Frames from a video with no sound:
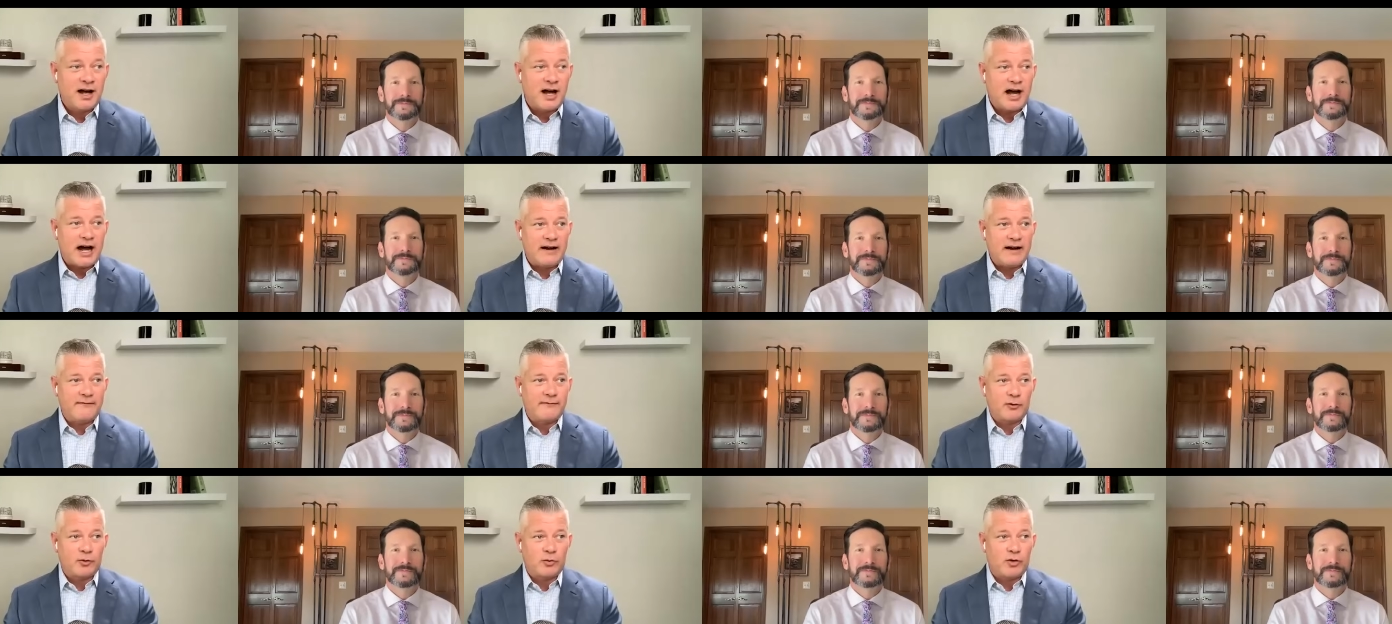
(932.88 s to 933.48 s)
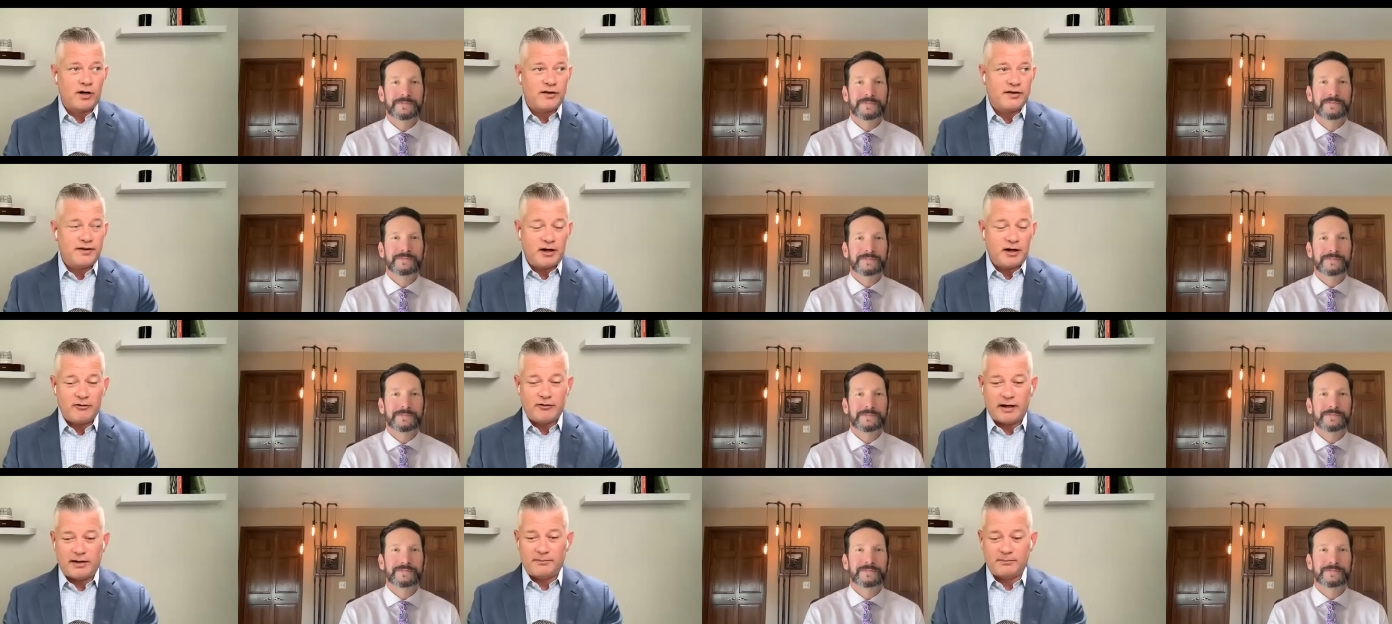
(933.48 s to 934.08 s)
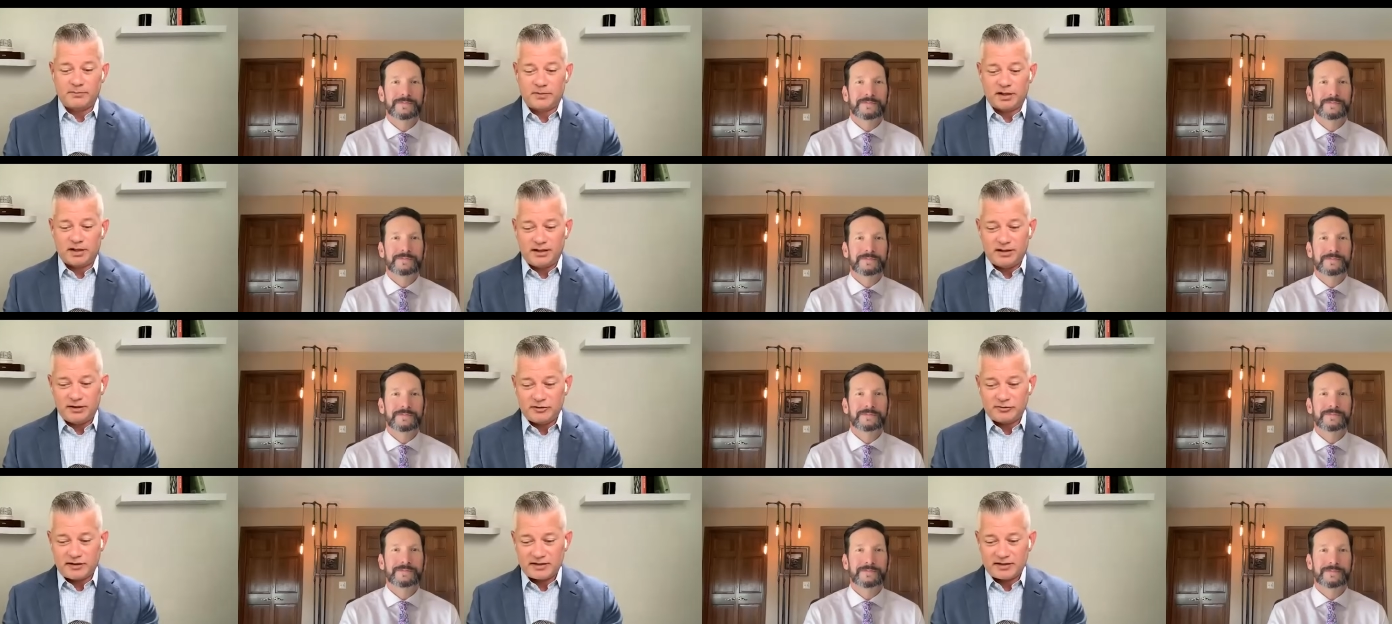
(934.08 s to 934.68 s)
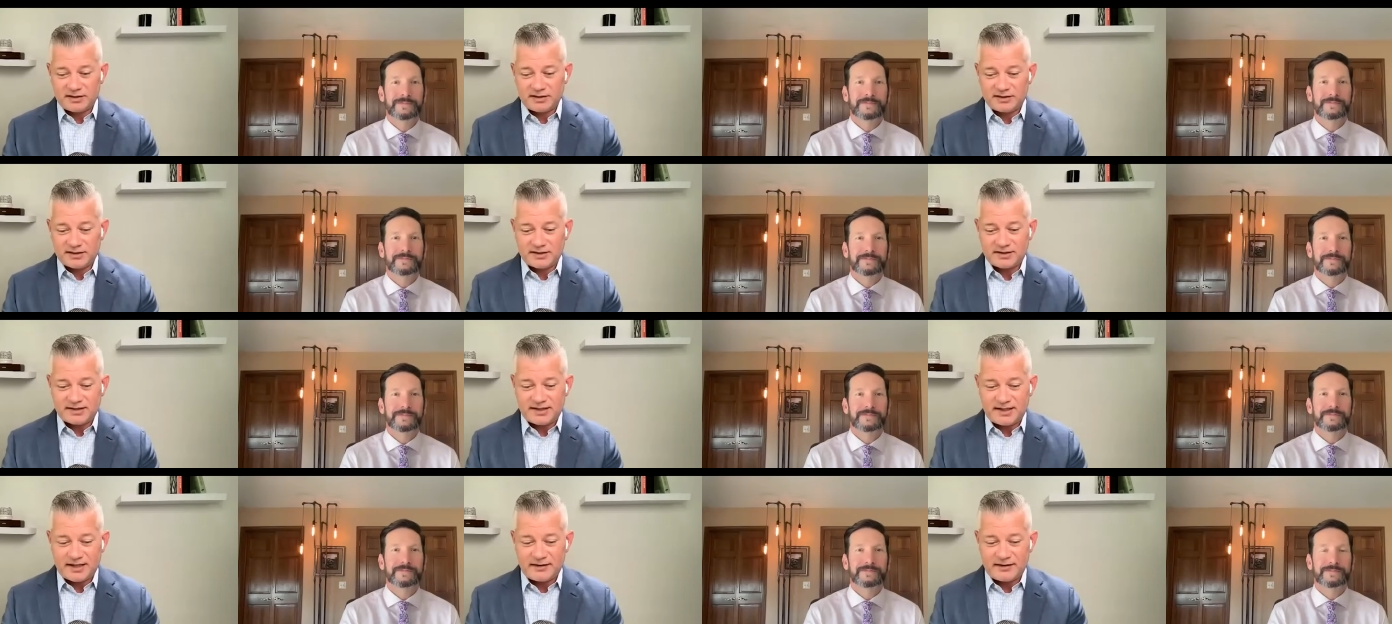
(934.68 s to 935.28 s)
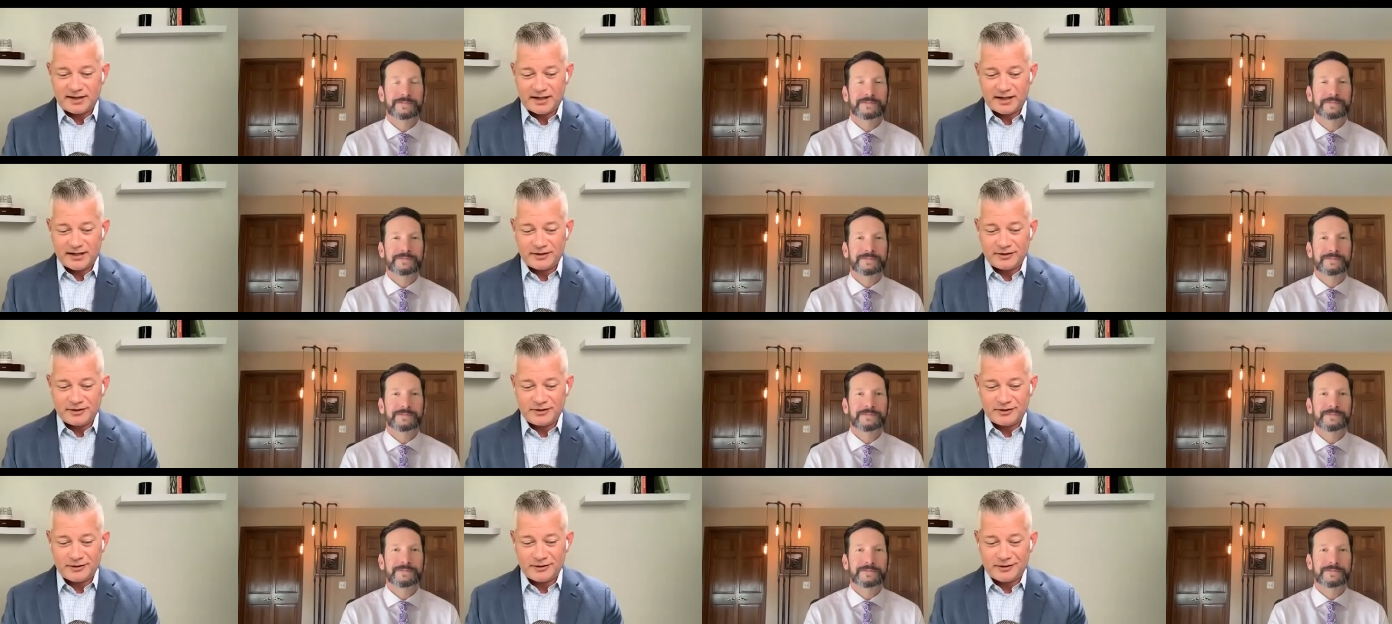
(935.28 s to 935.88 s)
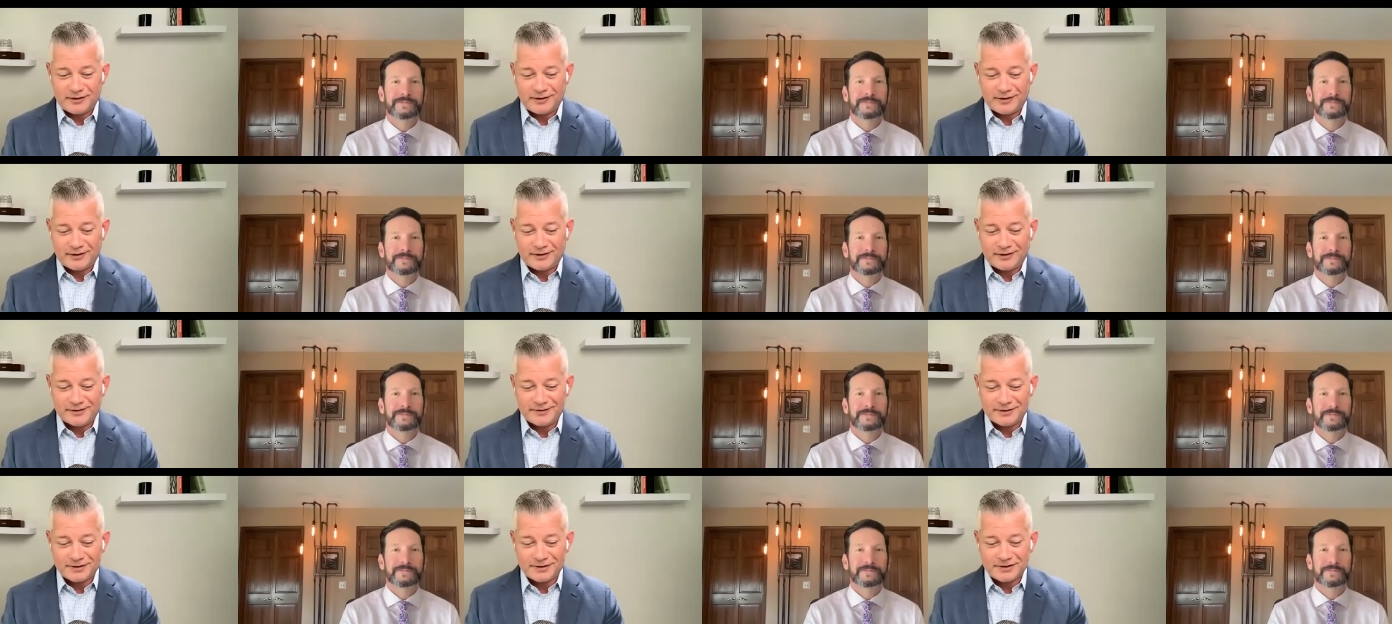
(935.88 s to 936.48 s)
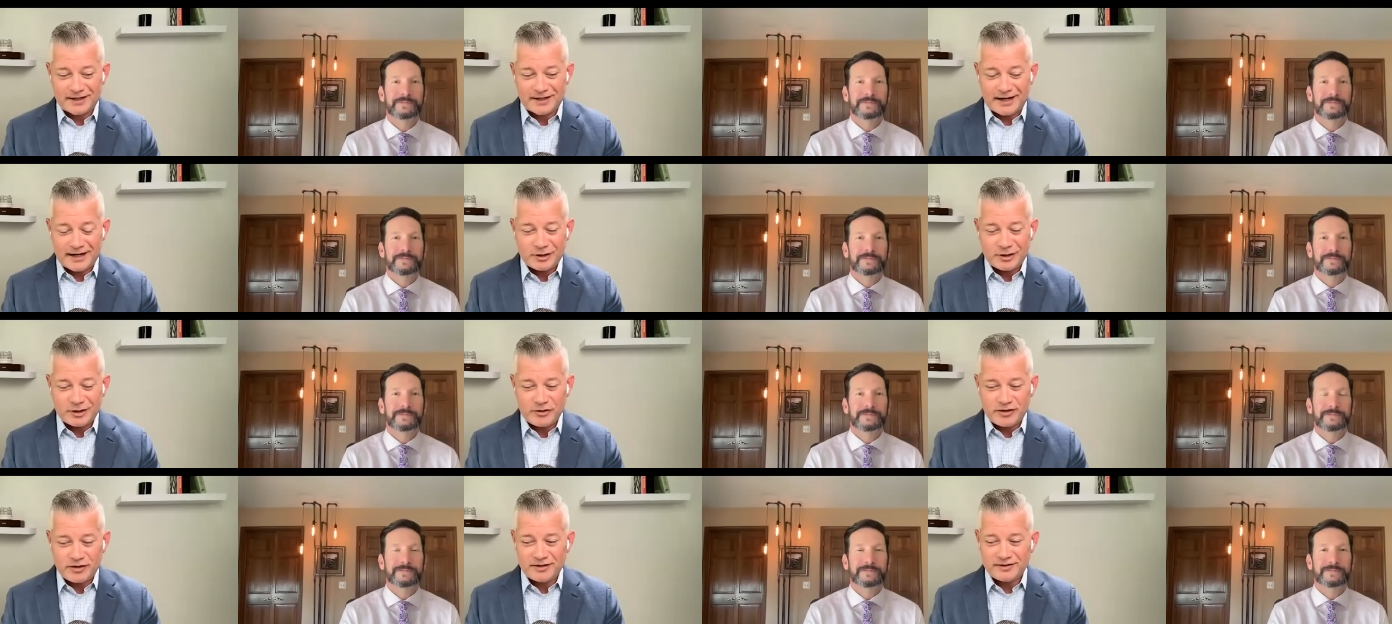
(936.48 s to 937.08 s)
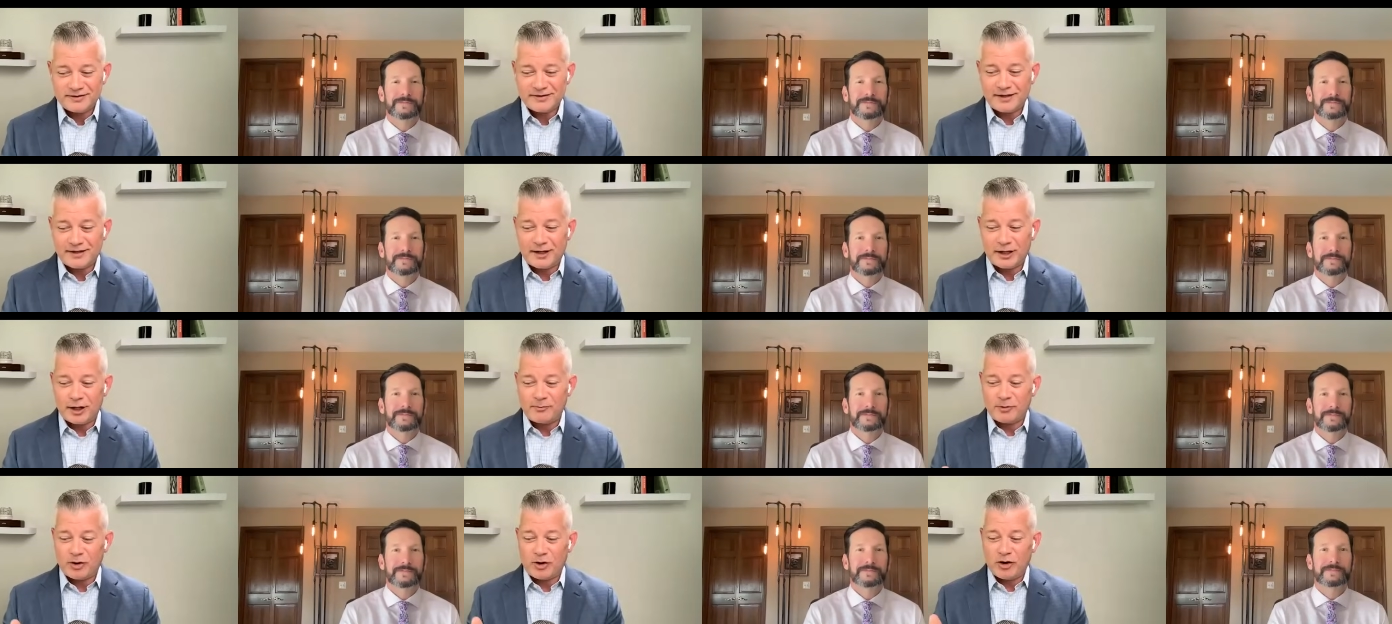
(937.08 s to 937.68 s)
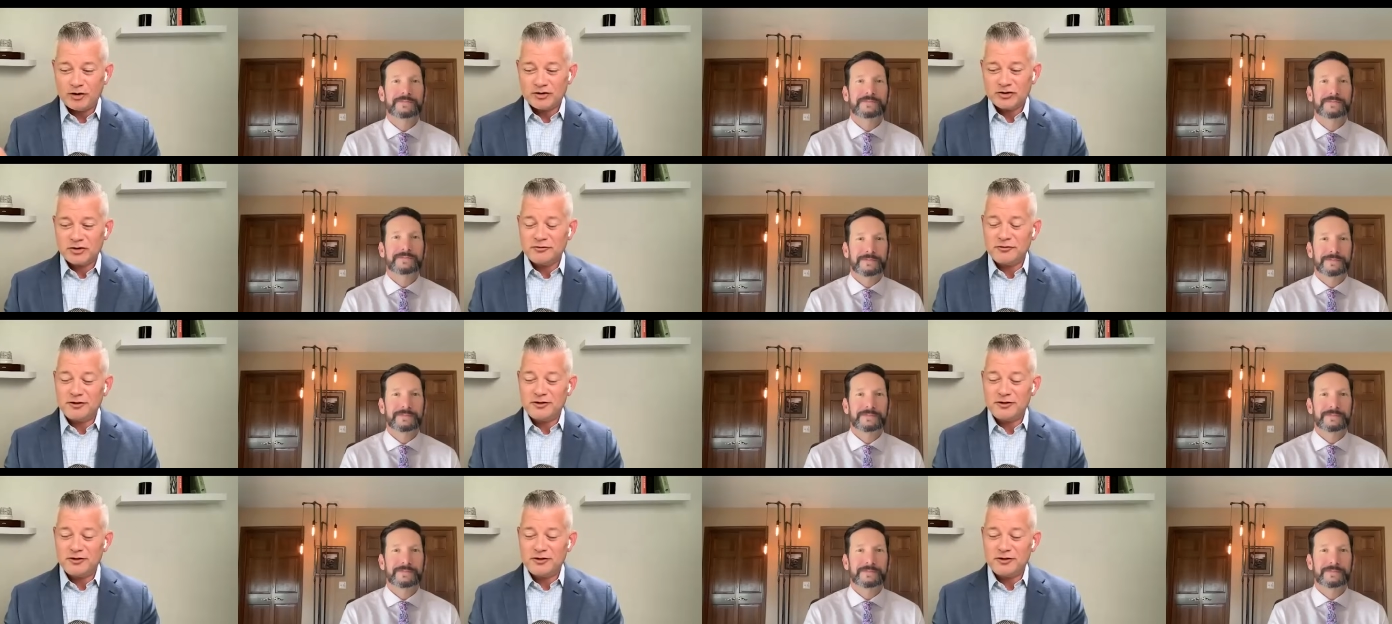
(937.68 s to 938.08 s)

Speaker 1: I, for one, though, am interested to see how they uh, decide on this. And I'm also